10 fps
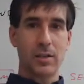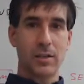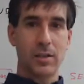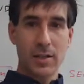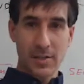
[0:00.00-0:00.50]

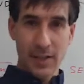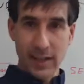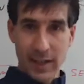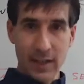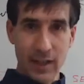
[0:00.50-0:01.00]
you say say
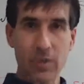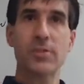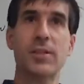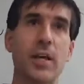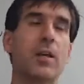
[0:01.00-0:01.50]
that again? I'll
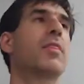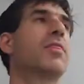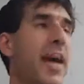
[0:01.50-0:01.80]
say it.